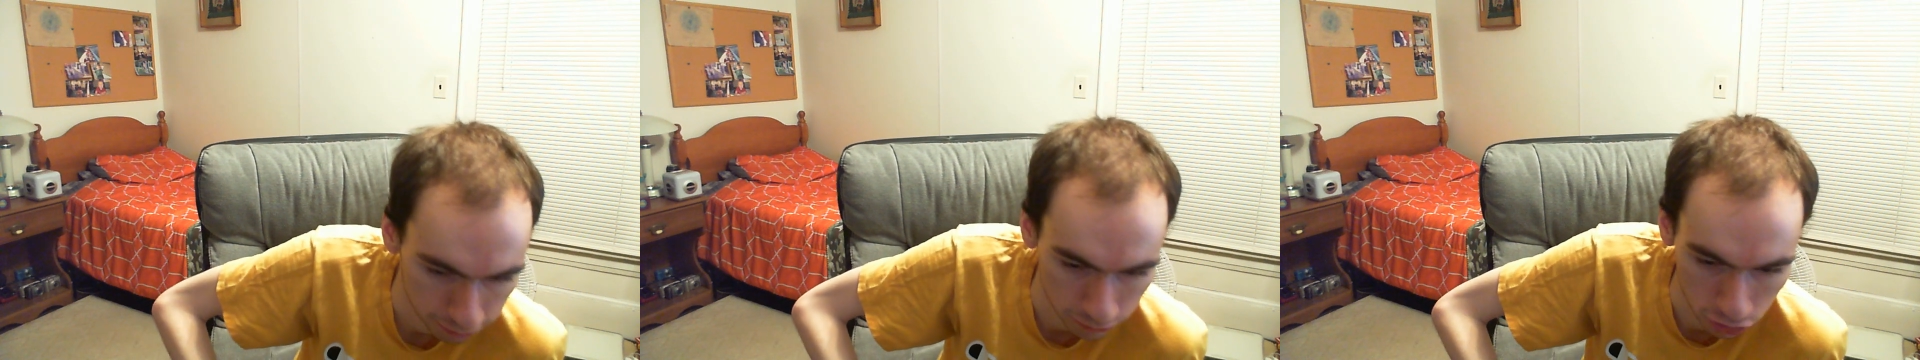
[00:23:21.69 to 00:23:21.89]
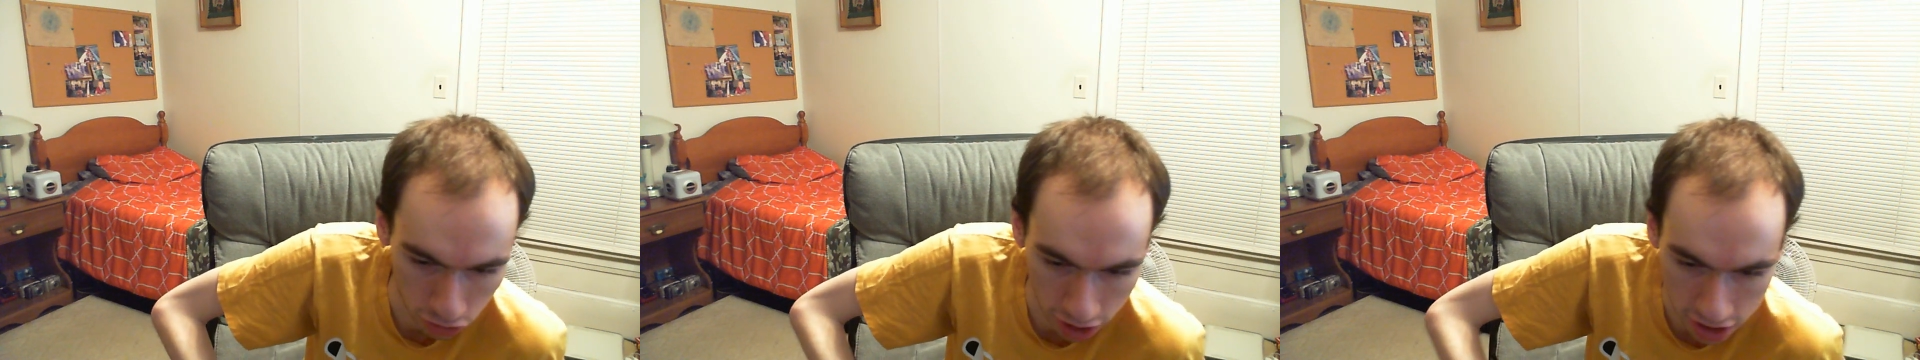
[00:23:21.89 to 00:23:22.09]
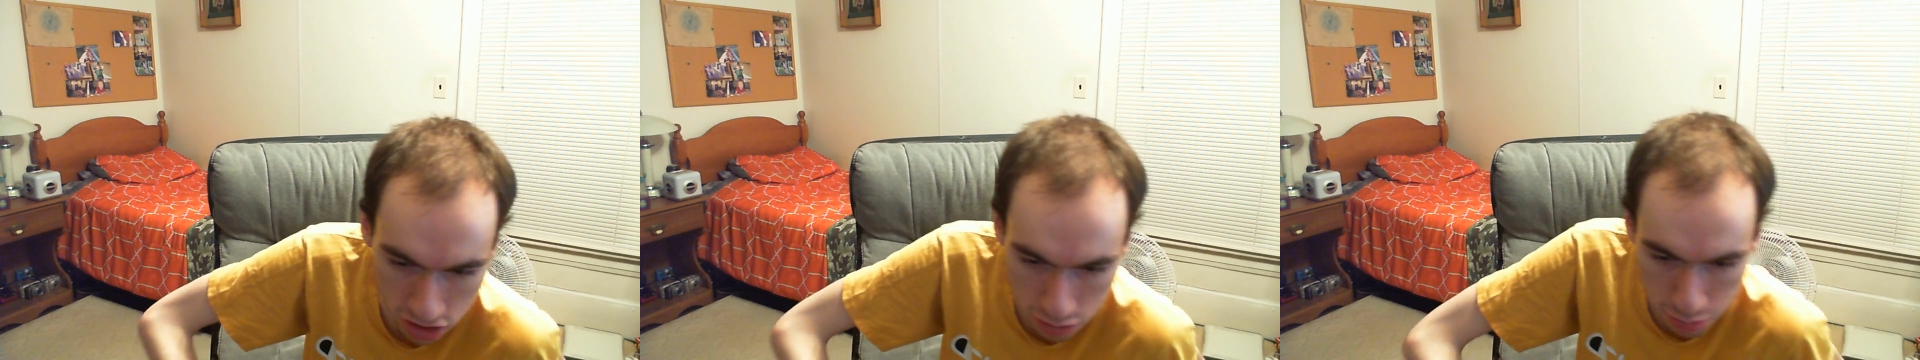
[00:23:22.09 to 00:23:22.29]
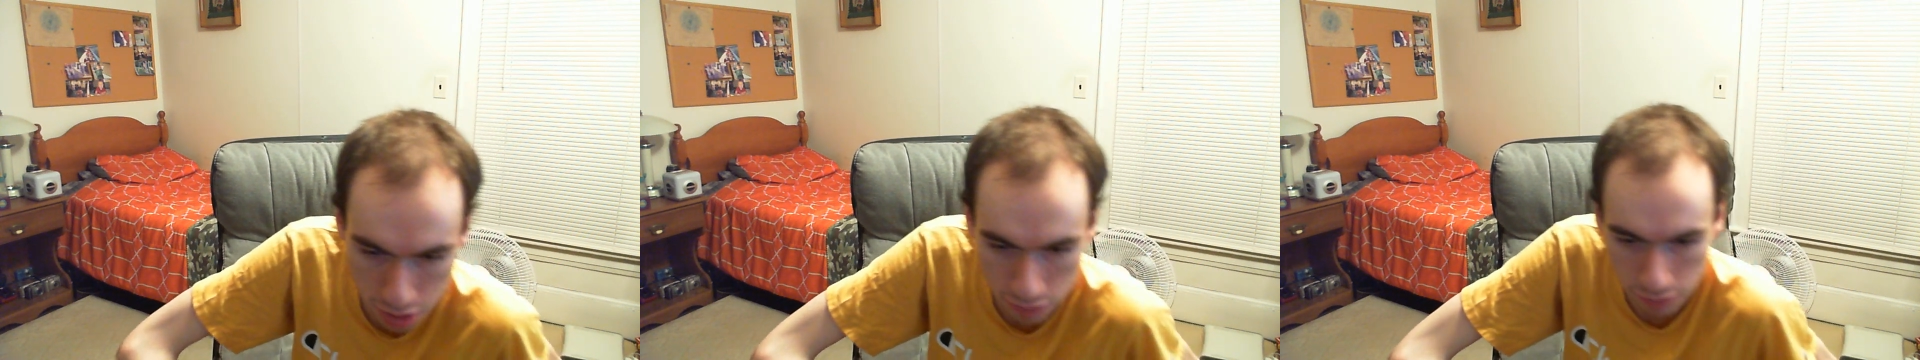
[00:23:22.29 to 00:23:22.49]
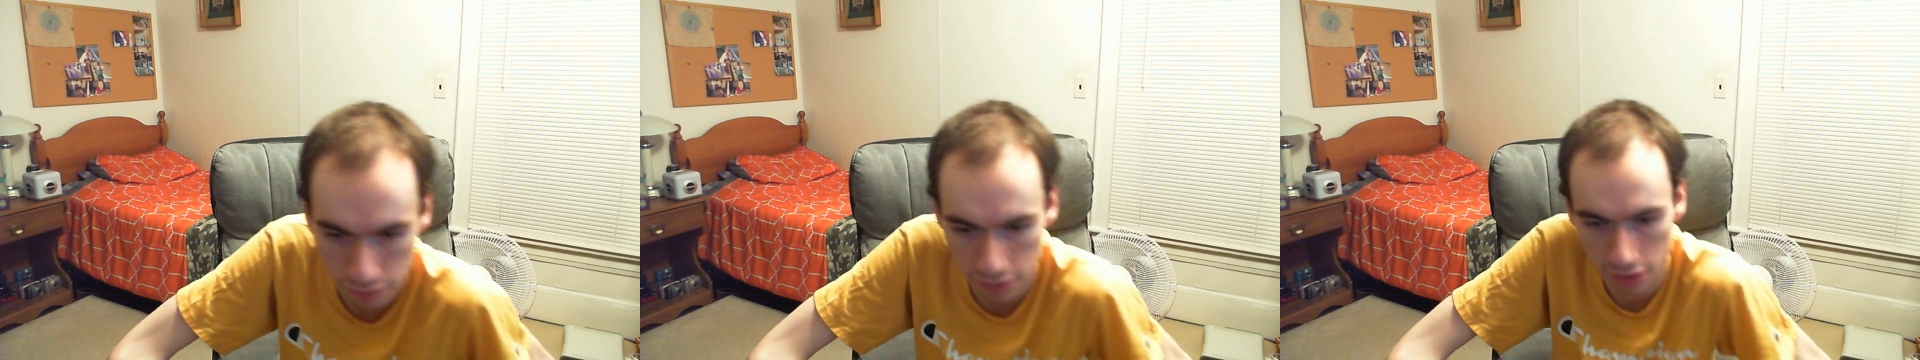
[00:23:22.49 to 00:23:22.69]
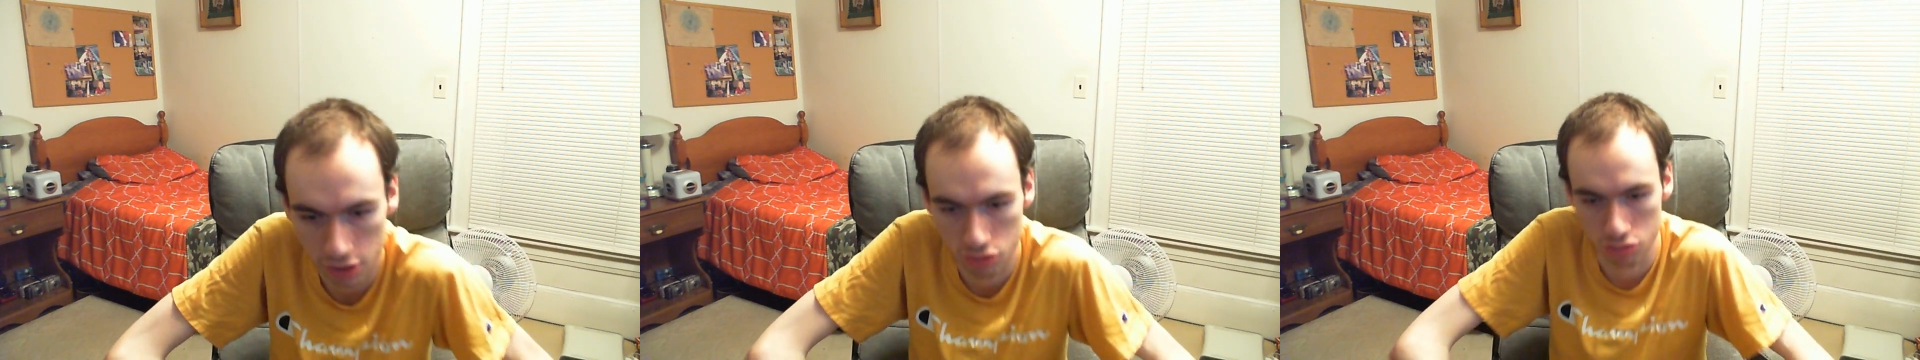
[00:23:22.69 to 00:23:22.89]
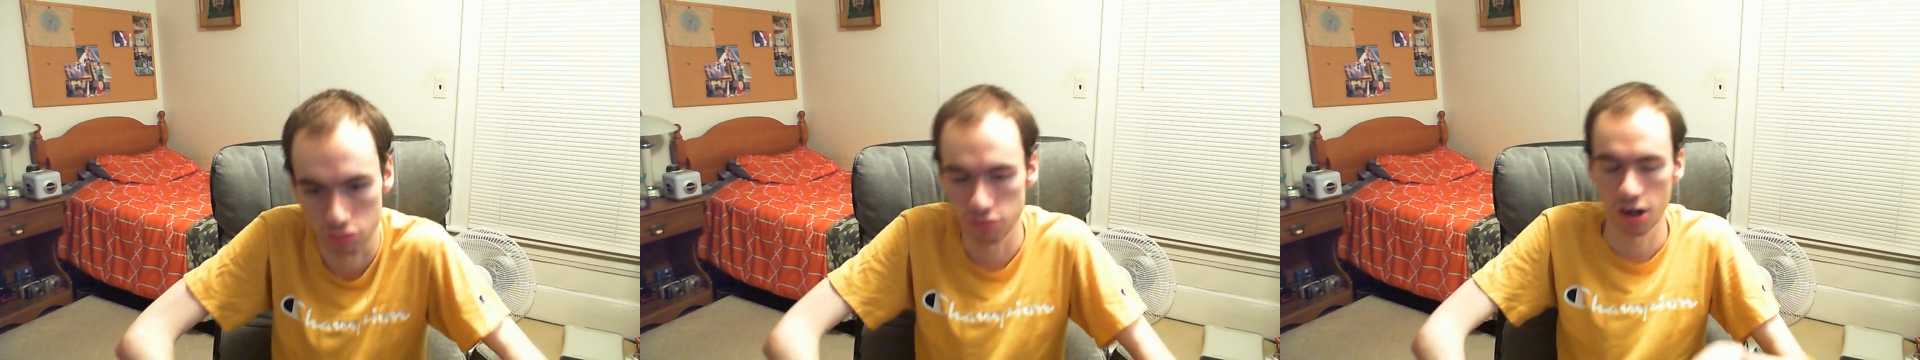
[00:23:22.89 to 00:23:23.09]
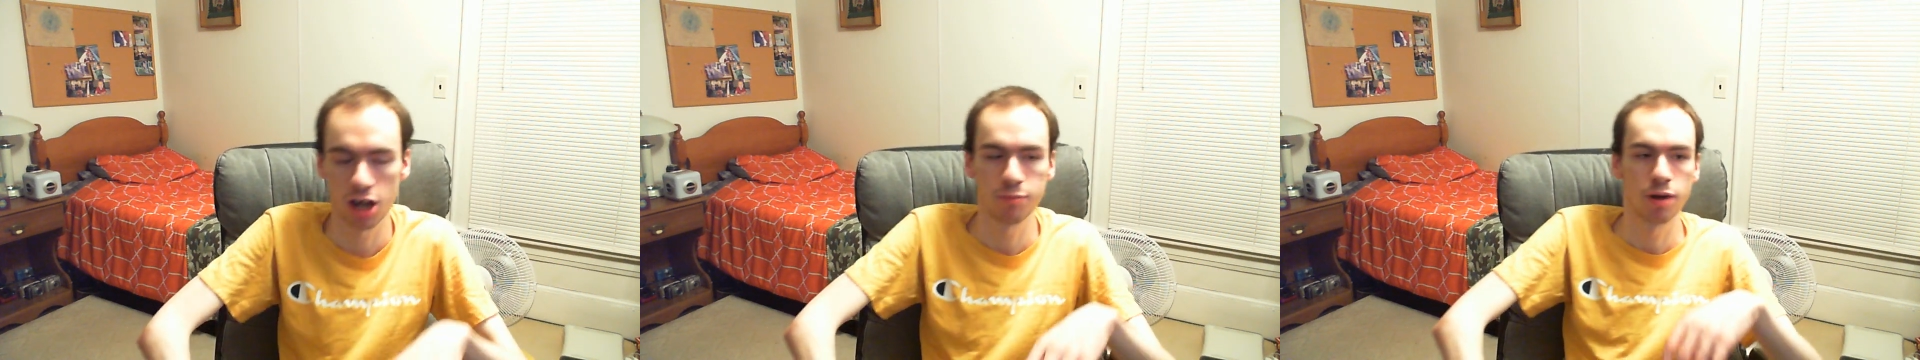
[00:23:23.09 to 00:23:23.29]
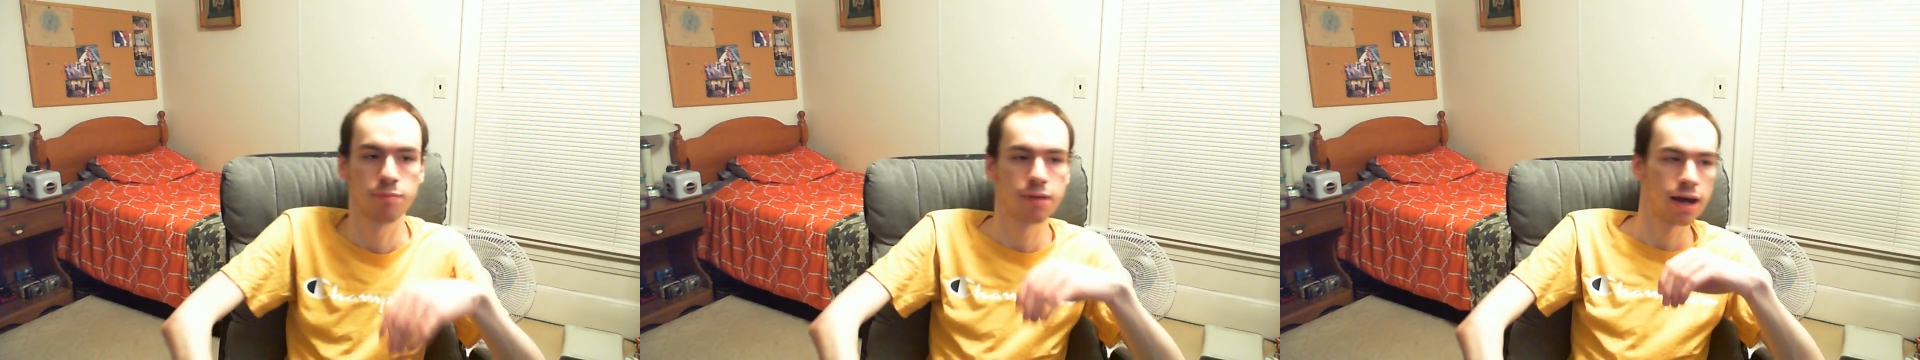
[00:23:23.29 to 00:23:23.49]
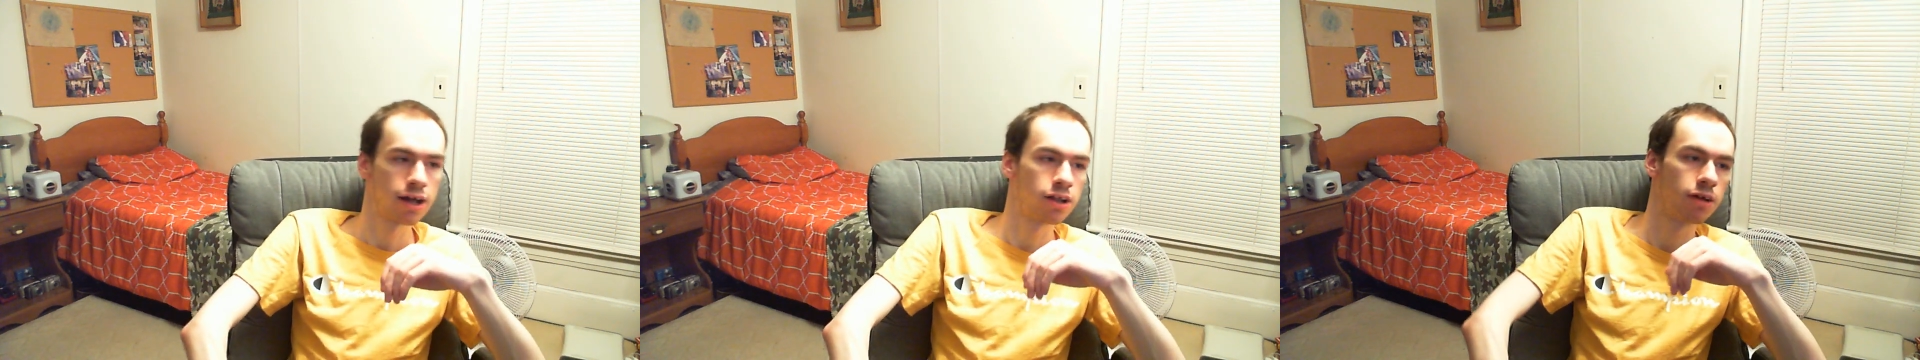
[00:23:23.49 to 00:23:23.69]
try some different things, refine my
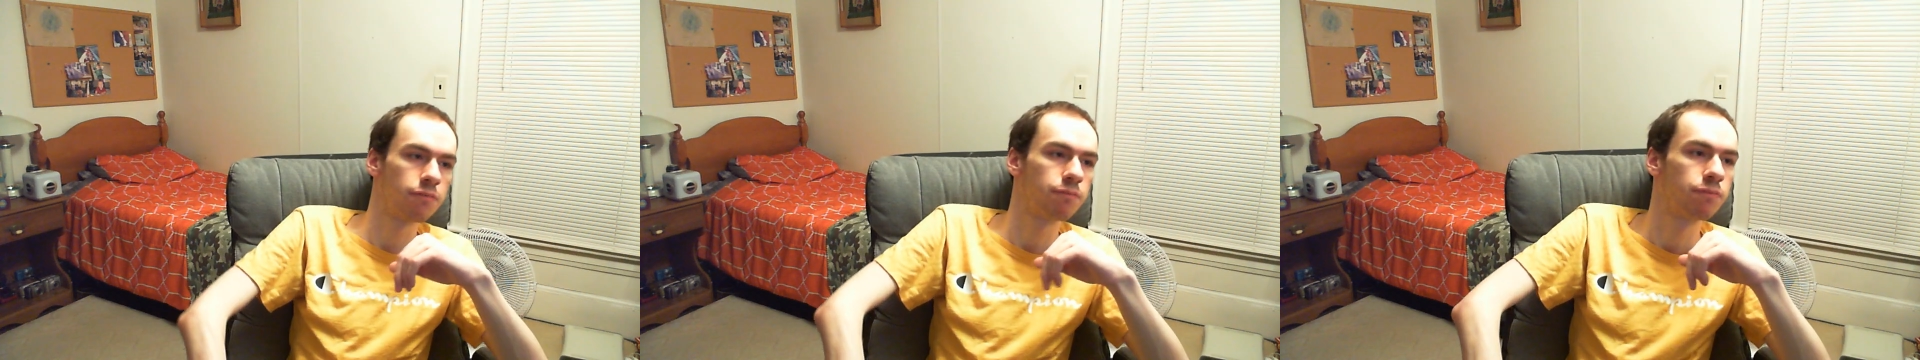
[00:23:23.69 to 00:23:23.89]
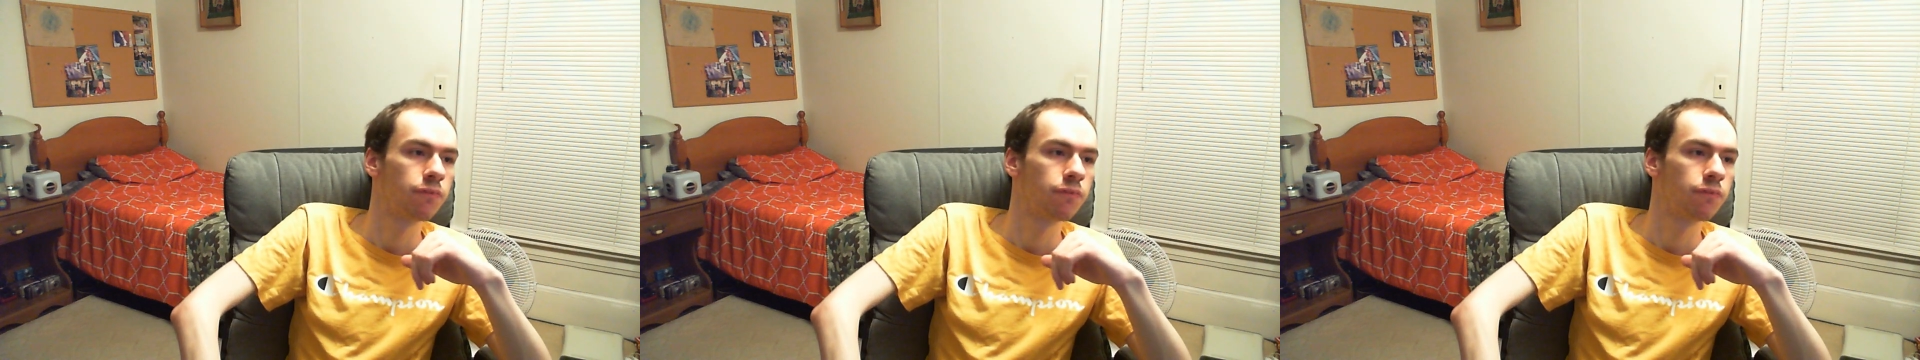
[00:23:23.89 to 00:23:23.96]
palate.